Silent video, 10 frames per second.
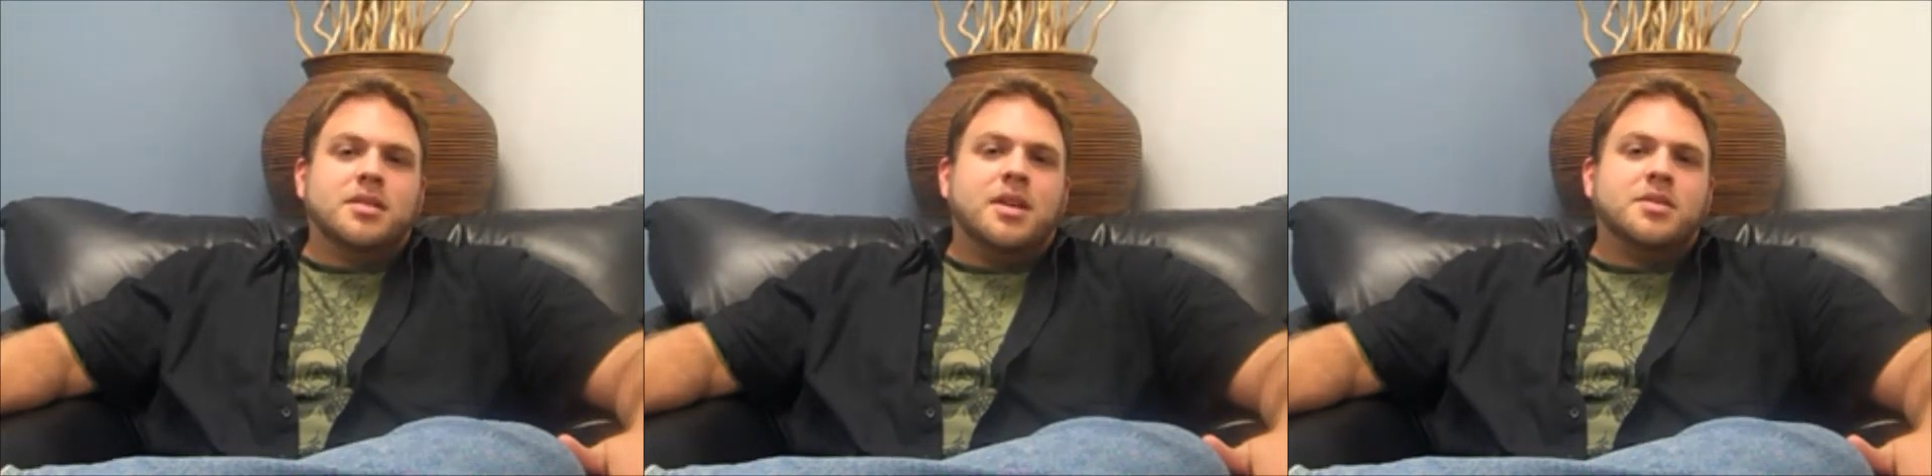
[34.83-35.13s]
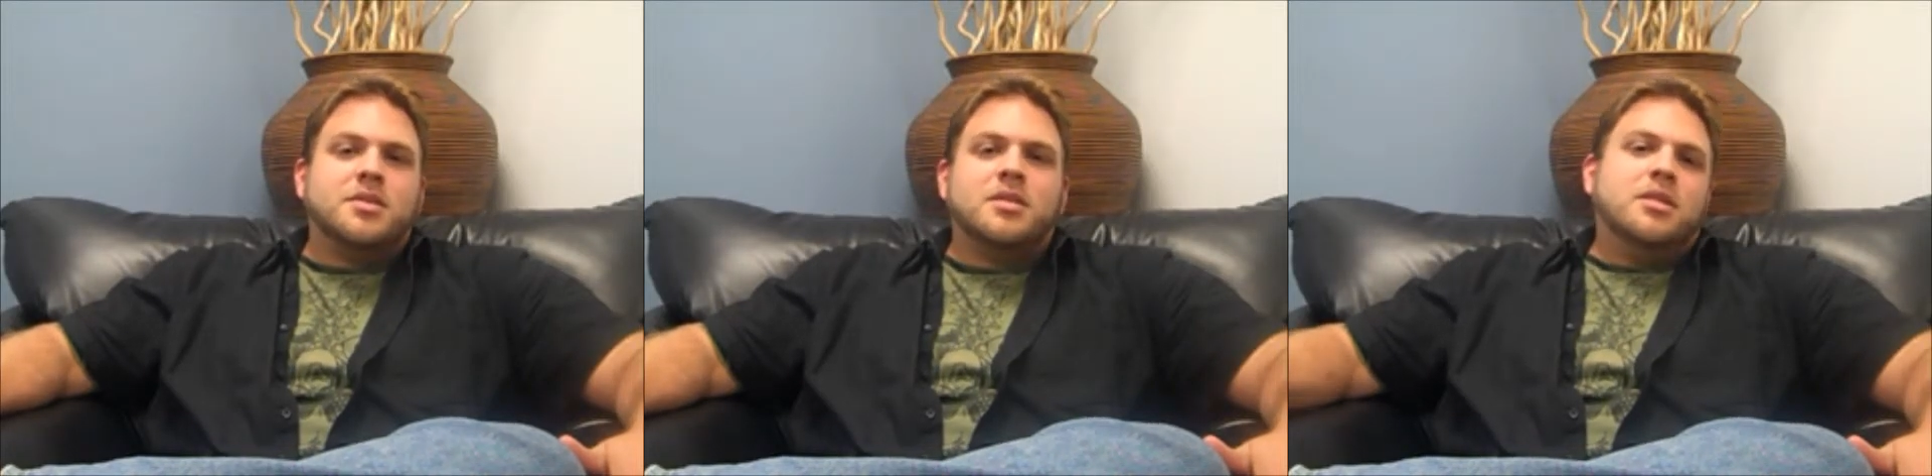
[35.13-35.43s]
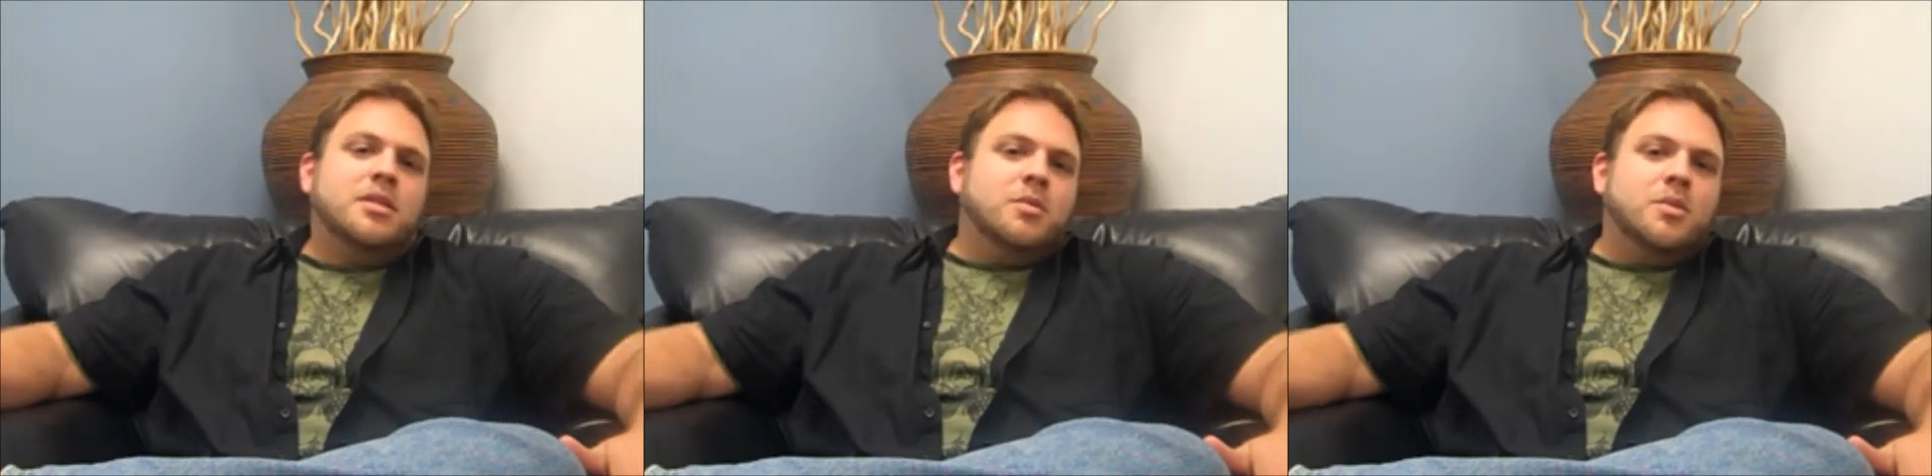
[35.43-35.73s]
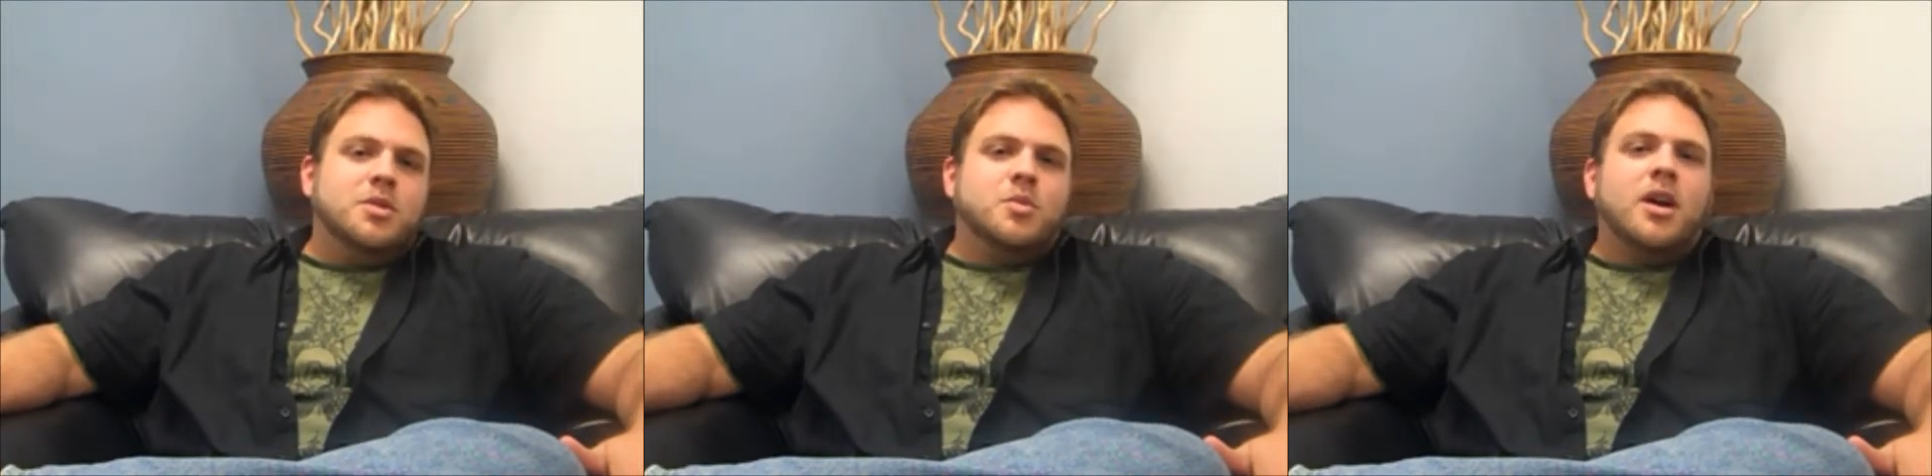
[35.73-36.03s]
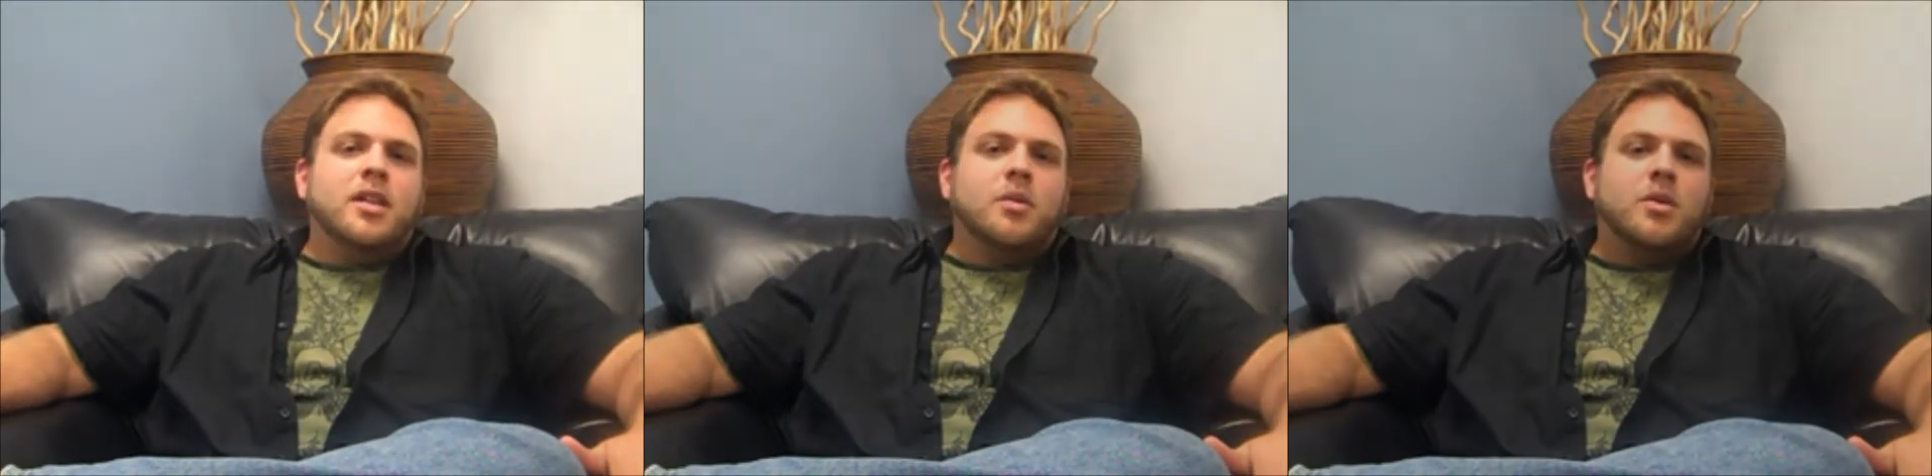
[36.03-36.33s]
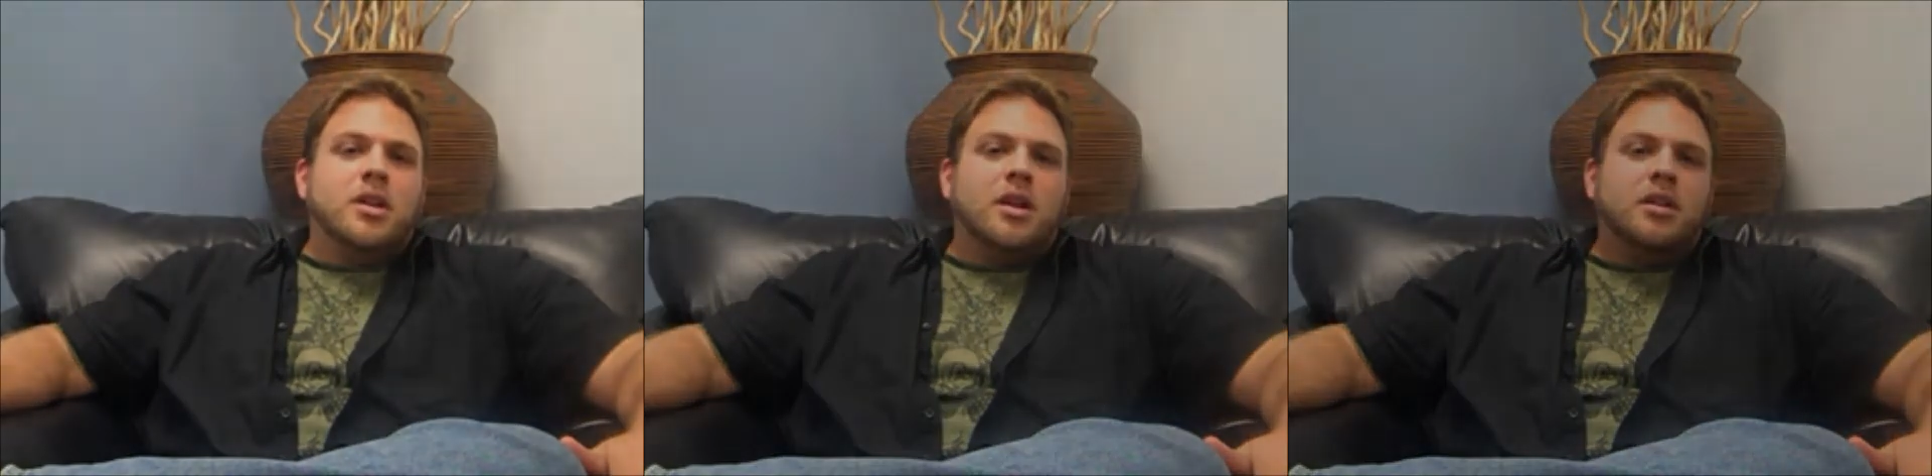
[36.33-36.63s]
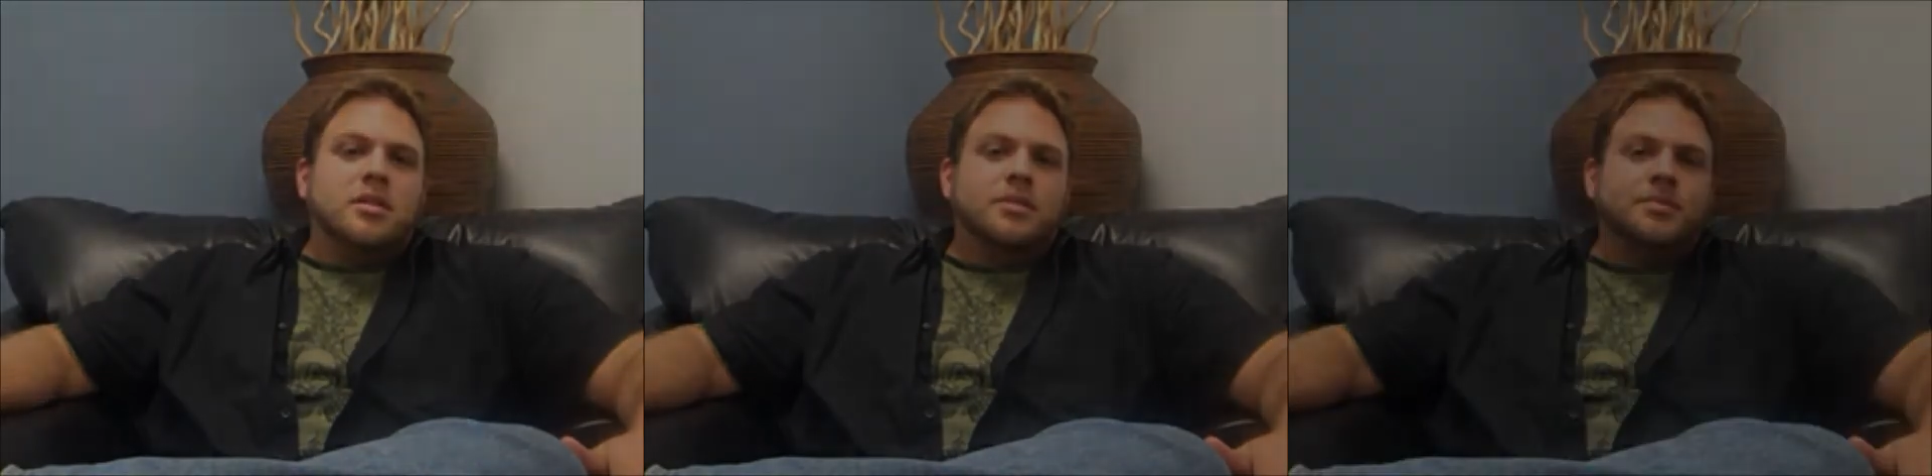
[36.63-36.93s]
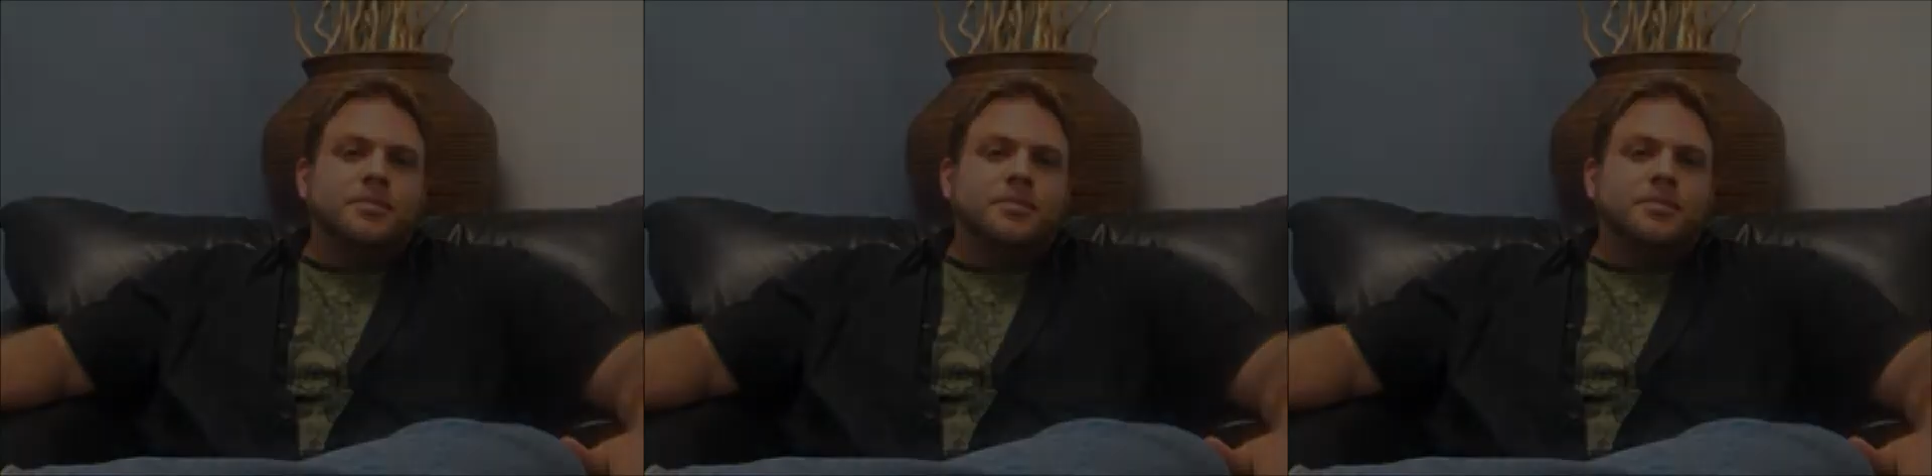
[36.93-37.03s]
success, which is why I like working here.